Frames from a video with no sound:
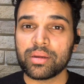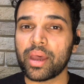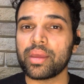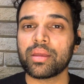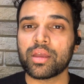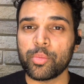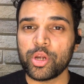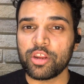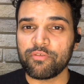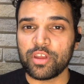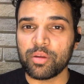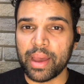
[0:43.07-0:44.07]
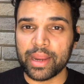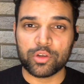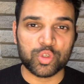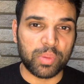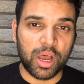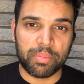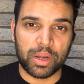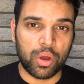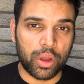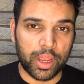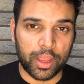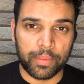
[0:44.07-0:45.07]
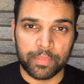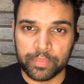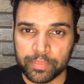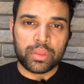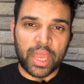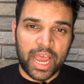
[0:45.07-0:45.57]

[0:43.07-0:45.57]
direct community feedback to spark belonging. Their